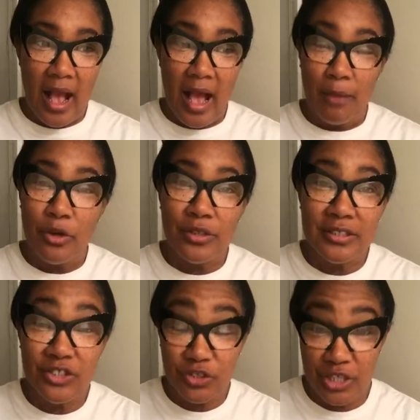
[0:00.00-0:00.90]
I'm going to
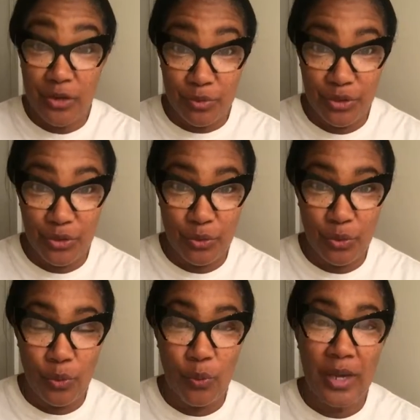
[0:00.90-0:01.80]
share with you
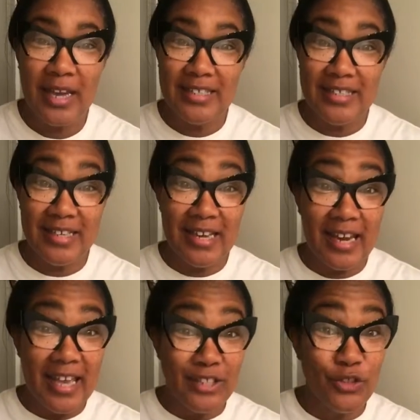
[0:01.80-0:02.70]
what I did in the
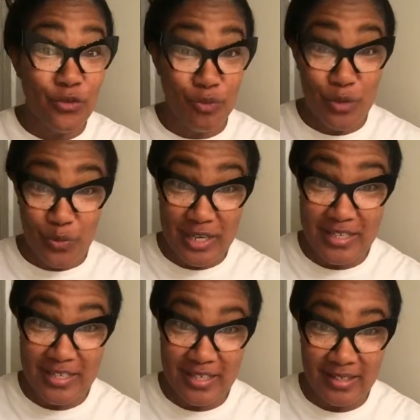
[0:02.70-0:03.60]
last 3
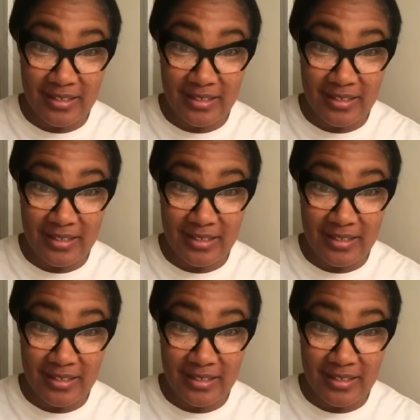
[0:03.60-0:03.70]
weeks.